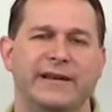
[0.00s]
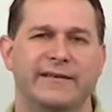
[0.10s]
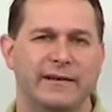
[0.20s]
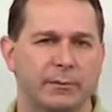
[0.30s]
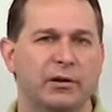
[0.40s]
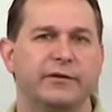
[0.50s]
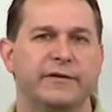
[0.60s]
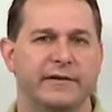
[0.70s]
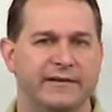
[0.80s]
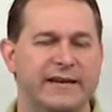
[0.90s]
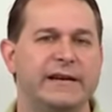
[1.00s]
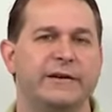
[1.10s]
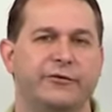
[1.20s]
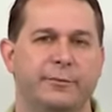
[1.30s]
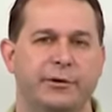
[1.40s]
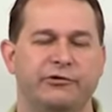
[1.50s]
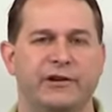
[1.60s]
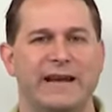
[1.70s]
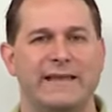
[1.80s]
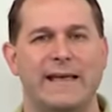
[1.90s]
it's similar to the t
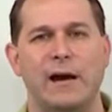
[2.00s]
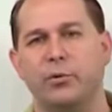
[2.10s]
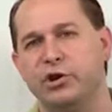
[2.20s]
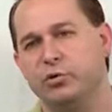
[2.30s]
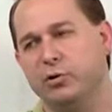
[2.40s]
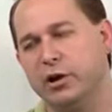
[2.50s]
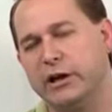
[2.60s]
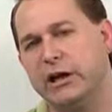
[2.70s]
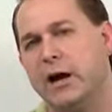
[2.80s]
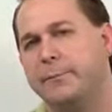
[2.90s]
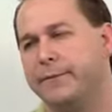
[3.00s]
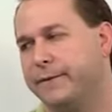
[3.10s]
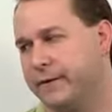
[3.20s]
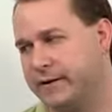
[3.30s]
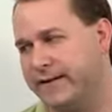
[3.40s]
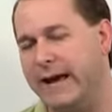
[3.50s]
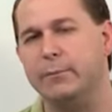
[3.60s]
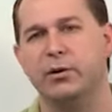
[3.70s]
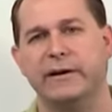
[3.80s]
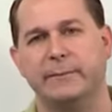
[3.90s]
distribution in that when you look it up for the
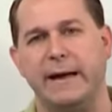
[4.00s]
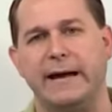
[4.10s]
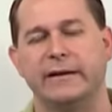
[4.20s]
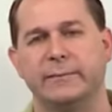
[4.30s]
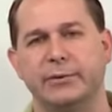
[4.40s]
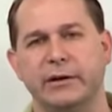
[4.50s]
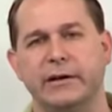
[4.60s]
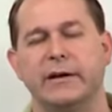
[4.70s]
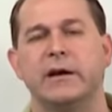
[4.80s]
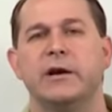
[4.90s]
table in the back of the book,